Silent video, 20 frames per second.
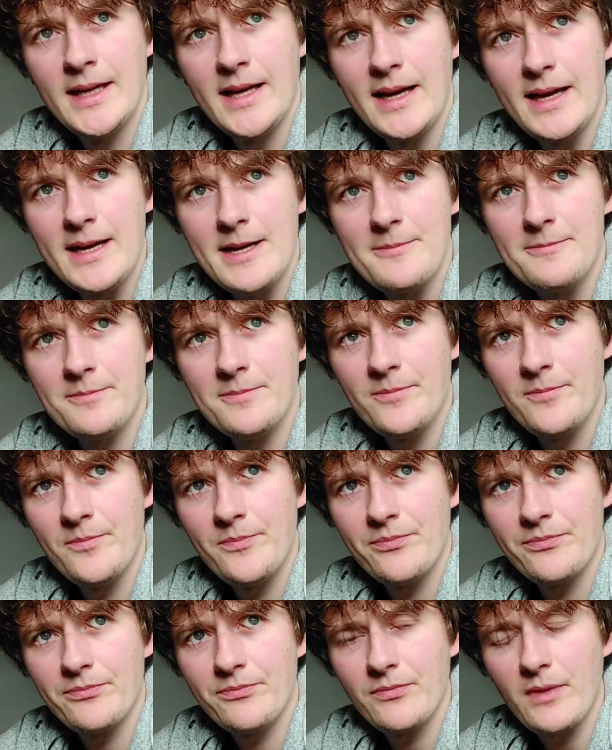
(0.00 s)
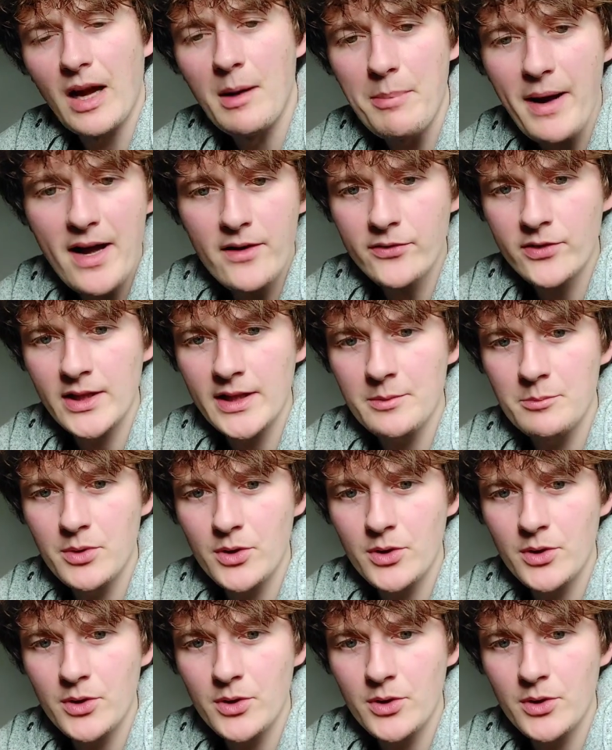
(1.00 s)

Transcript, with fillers: Um, a baffling